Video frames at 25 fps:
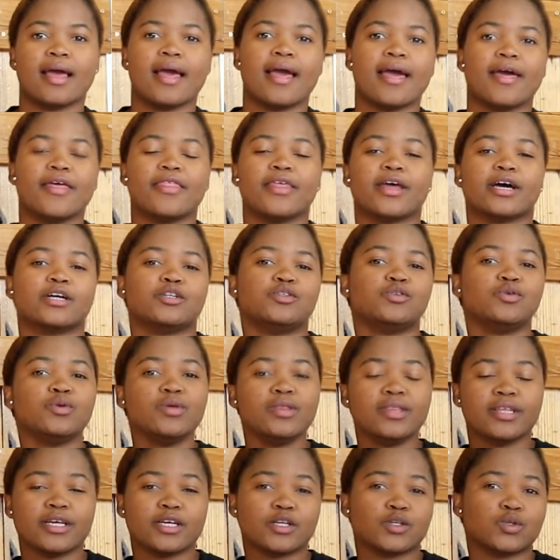There are two
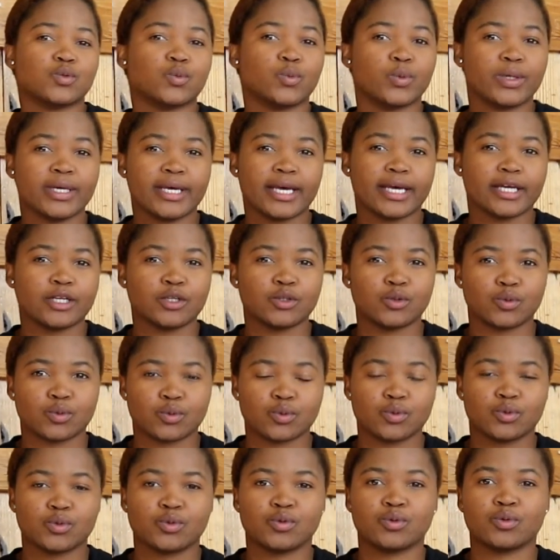things we can do
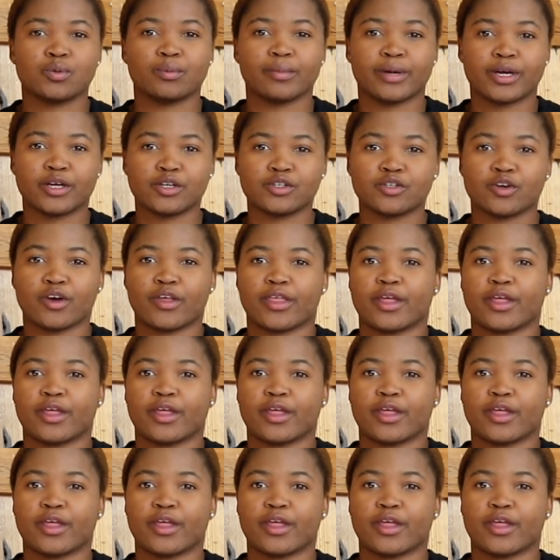to make sure